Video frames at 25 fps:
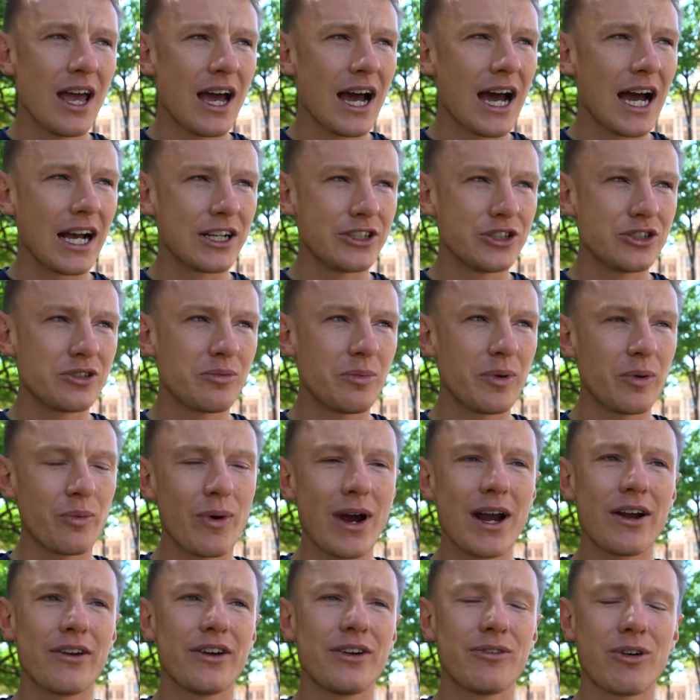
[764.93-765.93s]
and you should be
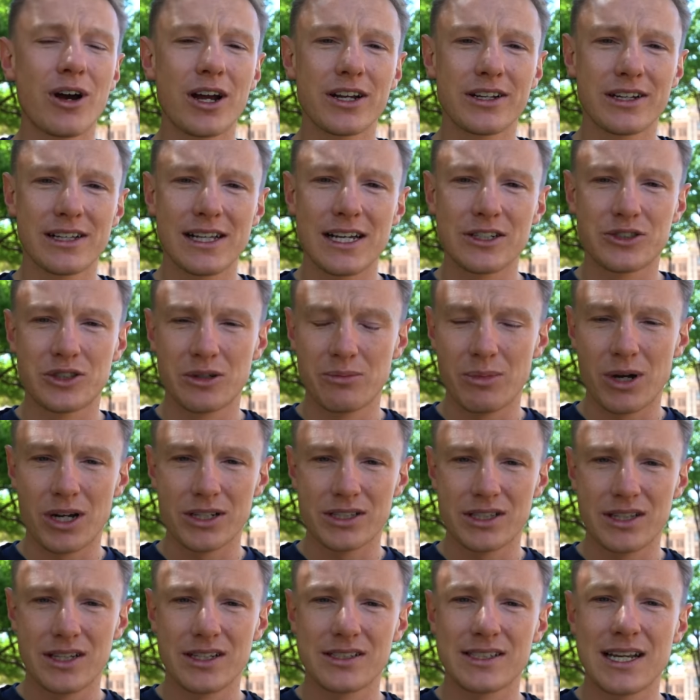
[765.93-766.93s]
wary riding electric
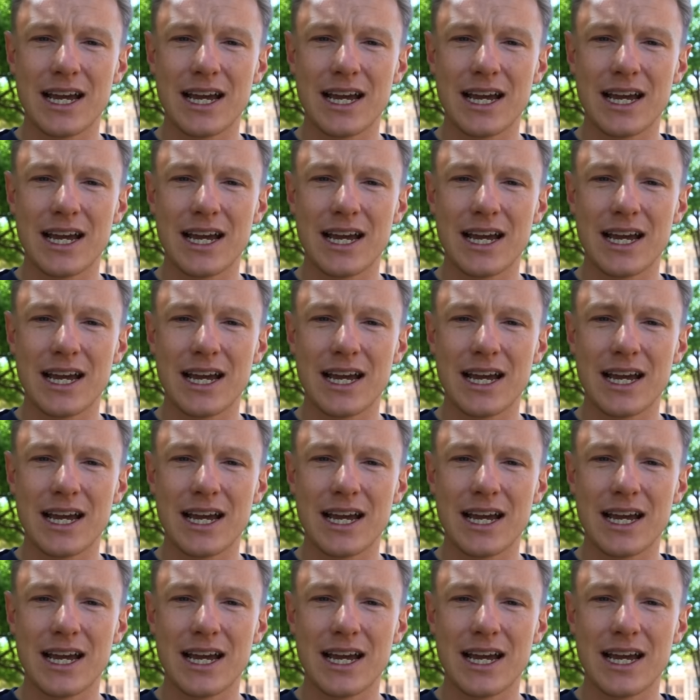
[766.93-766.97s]
bikes in this